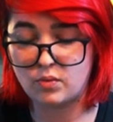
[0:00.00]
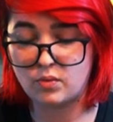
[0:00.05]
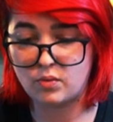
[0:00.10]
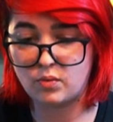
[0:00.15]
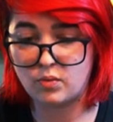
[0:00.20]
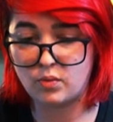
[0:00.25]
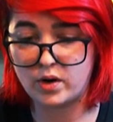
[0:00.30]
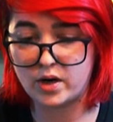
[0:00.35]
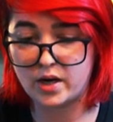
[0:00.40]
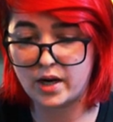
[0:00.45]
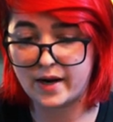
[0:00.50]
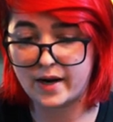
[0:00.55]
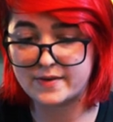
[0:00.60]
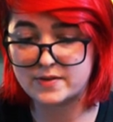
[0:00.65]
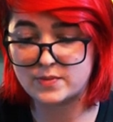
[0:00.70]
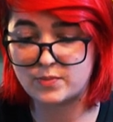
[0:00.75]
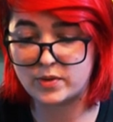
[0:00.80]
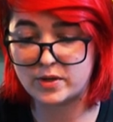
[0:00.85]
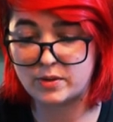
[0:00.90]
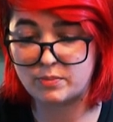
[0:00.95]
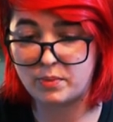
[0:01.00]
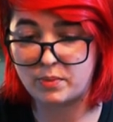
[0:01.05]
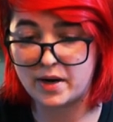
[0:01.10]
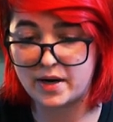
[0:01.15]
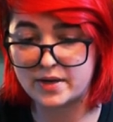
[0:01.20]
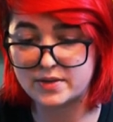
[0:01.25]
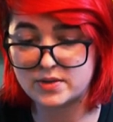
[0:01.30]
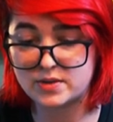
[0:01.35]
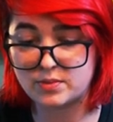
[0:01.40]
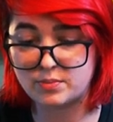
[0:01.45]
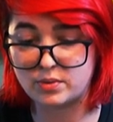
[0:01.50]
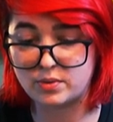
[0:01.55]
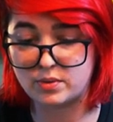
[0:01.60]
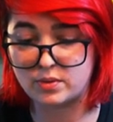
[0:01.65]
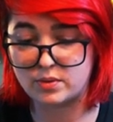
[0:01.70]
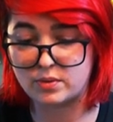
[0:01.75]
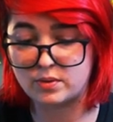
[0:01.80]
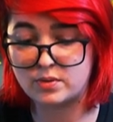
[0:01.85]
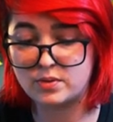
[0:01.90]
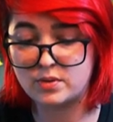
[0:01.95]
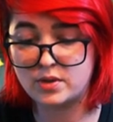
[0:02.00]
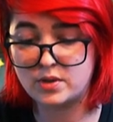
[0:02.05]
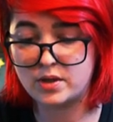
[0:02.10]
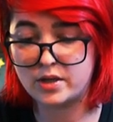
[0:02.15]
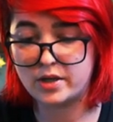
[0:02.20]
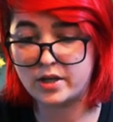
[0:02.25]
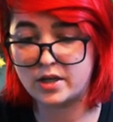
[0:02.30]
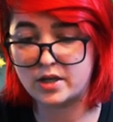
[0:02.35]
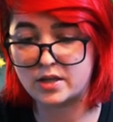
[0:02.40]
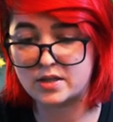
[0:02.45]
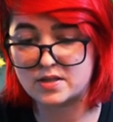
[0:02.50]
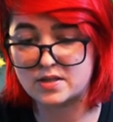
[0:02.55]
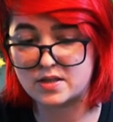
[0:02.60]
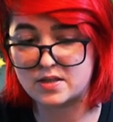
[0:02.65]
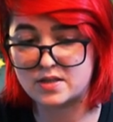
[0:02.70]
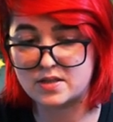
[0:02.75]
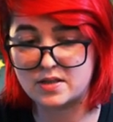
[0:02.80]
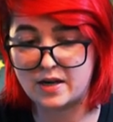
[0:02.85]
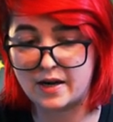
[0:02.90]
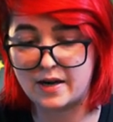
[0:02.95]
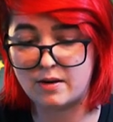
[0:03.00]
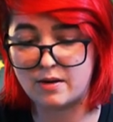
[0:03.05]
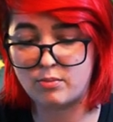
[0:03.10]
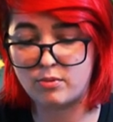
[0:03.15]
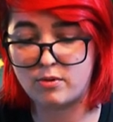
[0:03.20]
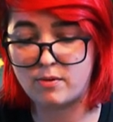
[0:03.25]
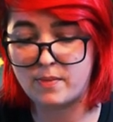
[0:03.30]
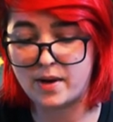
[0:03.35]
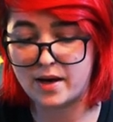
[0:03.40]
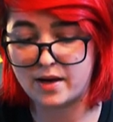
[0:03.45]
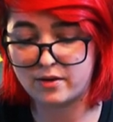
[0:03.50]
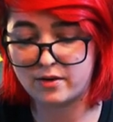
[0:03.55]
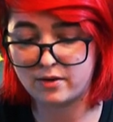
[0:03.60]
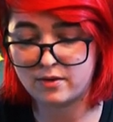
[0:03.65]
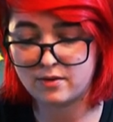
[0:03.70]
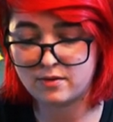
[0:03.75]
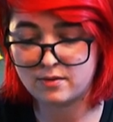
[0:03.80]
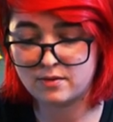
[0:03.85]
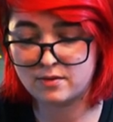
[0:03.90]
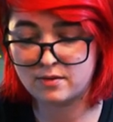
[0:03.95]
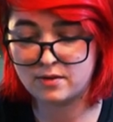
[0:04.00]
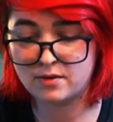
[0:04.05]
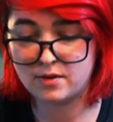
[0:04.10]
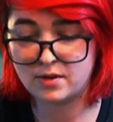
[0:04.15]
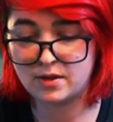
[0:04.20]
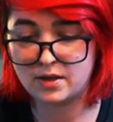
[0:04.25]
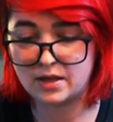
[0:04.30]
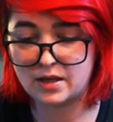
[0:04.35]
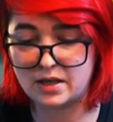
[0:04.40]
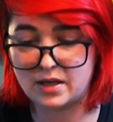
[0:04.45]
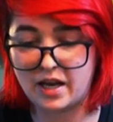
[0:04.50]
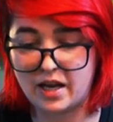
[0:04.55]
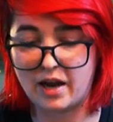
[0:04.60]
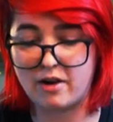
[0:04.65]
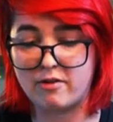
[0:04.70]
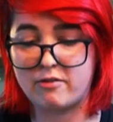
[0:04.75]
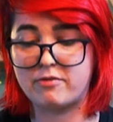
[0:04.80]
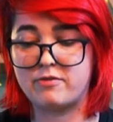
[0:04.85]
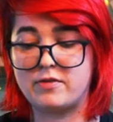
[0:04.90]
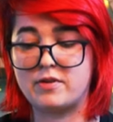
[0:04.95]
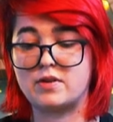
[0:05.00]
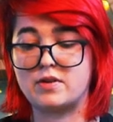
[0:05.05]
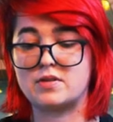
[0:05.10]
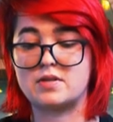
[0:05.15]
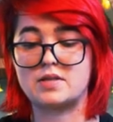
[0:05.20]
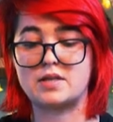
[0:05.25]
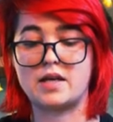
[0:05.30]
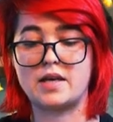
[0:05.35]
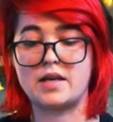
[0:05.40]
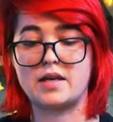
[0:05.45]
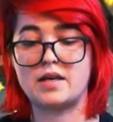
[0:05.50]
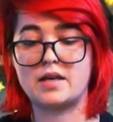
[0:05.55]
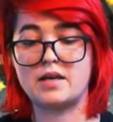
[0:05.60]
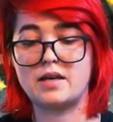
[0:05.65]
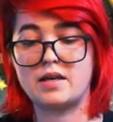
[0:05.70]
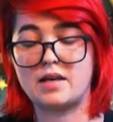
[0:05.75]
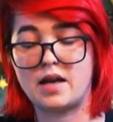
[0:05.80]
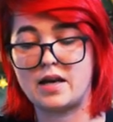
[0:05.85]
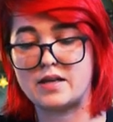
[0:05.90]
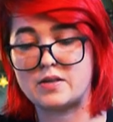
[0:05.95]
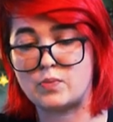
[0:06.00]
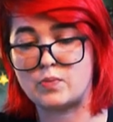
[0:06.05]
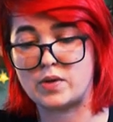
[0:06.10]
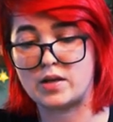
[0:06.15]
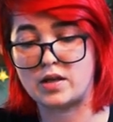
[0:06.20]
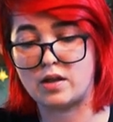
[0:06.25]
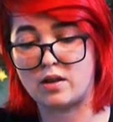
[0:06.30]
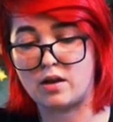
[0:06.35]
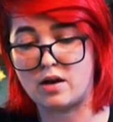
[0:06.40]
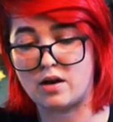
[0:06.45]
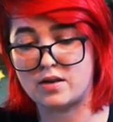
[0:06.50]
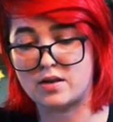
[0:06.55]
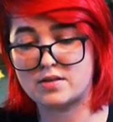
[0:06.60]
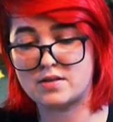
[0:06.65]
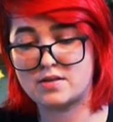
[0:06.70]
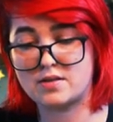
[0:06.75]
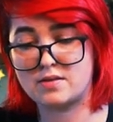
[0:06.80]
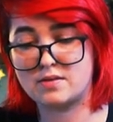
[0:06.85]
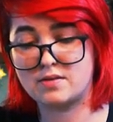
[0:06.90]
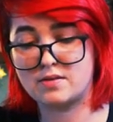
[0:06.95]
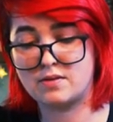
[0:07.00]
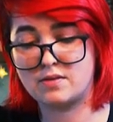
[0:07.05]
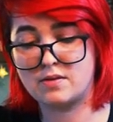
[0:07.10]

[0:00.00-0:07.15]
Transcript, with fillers: what has been possible in a sustainable manner now feels like it has been lost.